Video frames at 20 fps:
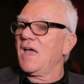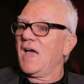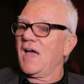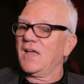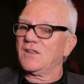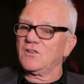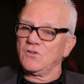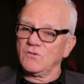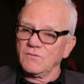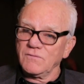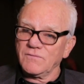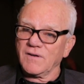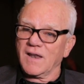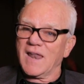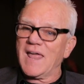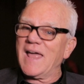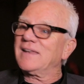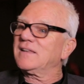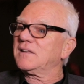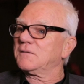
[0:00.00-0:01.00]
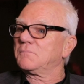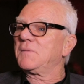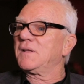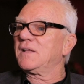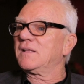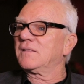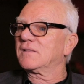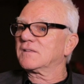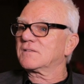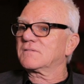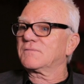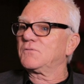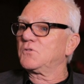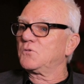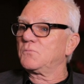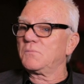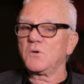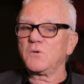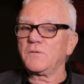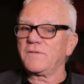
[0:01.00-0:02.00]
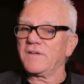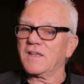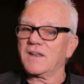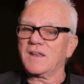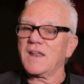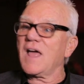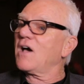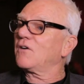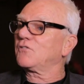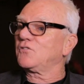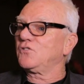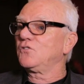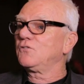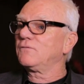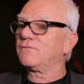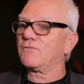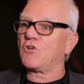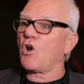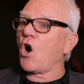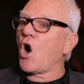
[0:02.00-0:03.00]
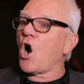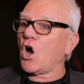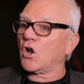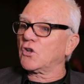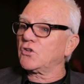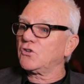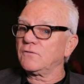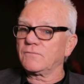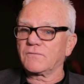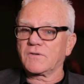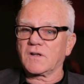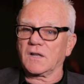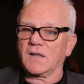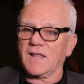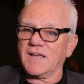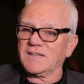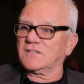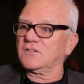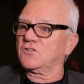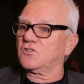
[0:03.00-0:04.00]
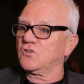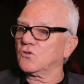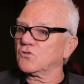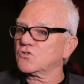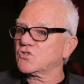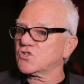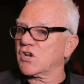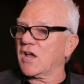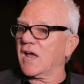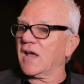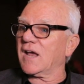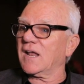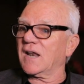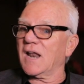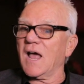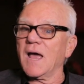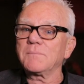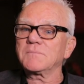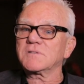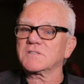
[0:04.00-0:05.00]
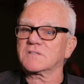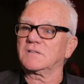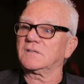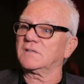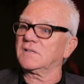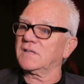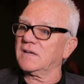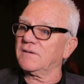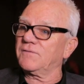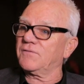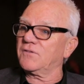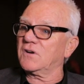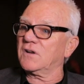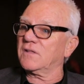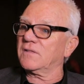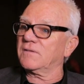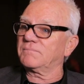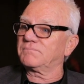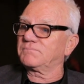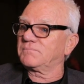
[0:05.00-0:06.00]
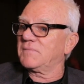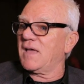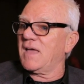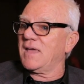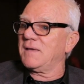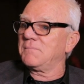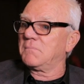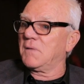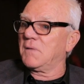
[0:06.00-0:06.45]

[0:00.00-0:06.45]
and you've landed me in this movie, and now you've gone, you've collected your check, and I'm still here for another 8